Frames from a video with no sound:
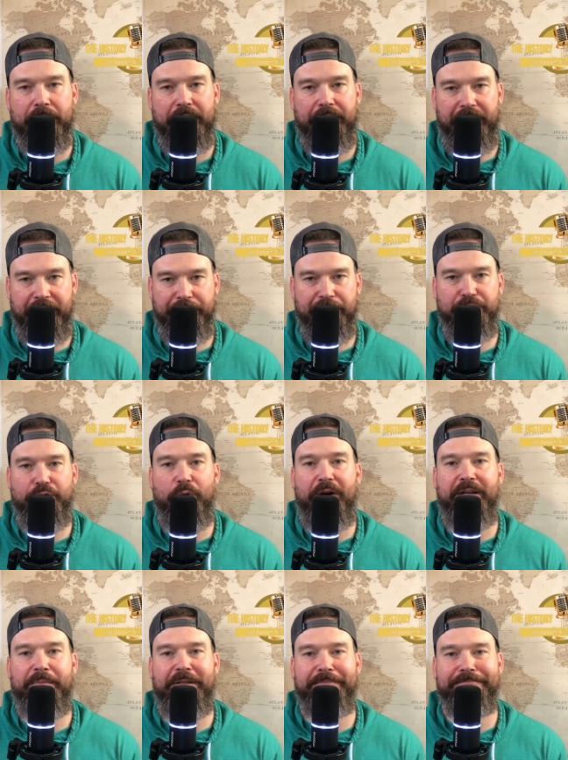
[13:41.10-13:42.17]
Thanks for
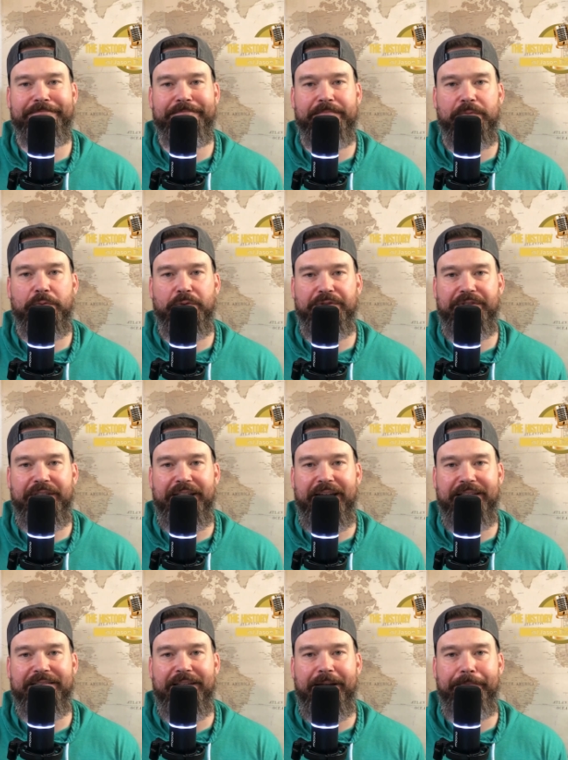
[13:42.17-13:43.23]
joining me. We'll see you
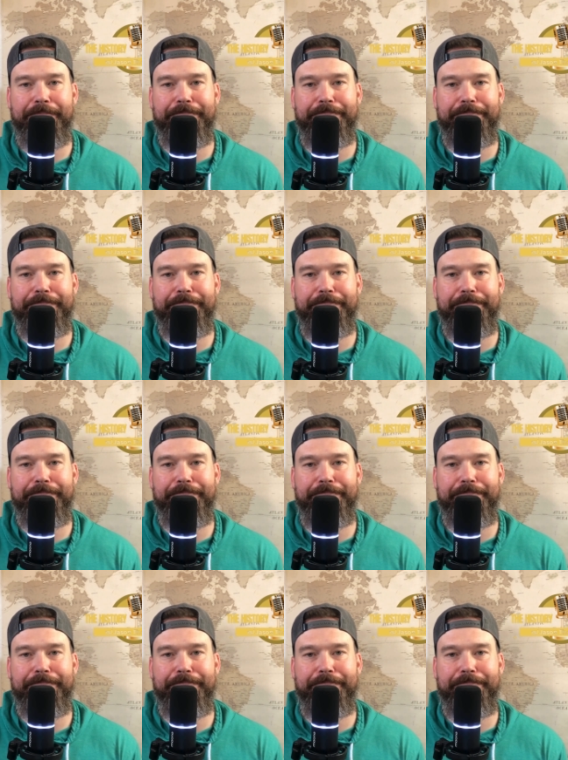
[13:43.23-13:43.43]
next time.